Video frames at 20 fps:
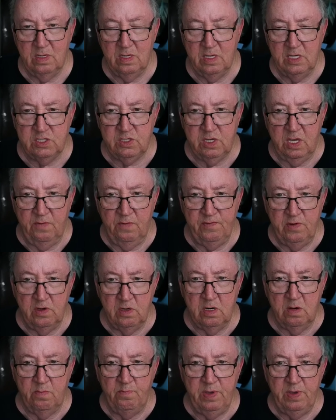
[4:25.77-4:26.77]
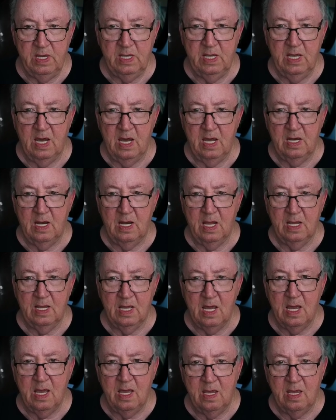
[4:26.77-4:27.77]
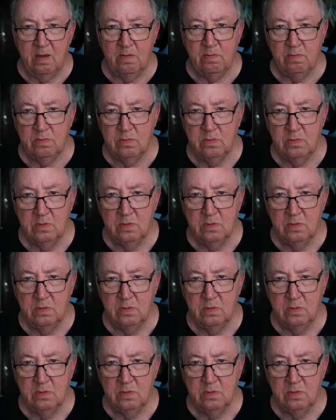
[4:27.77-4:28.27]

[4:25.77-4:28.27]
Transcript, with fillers: It's, if you're a big guy like I am,